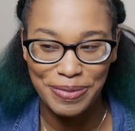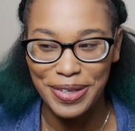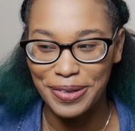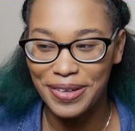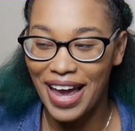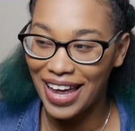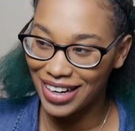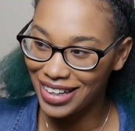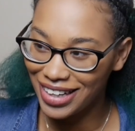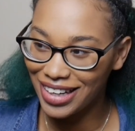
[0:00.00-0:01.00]
So, and I
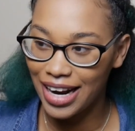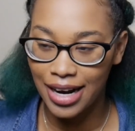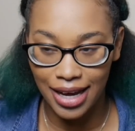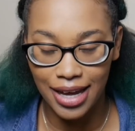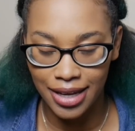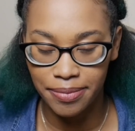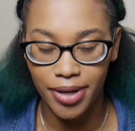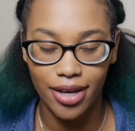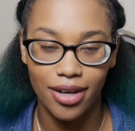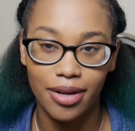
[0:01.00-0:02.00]
did, and I am,
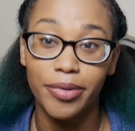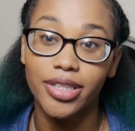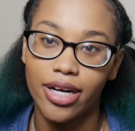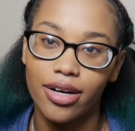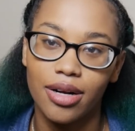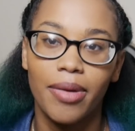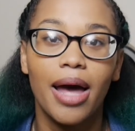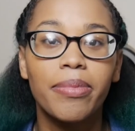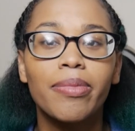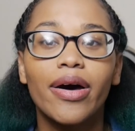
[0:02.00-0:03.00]
and I'm excited and I'm
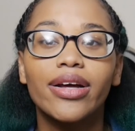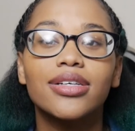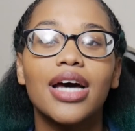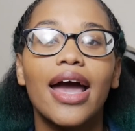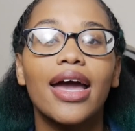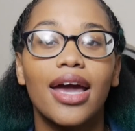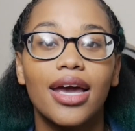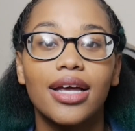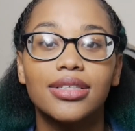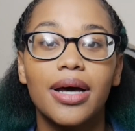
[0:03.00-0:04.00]
happy about it, because I hate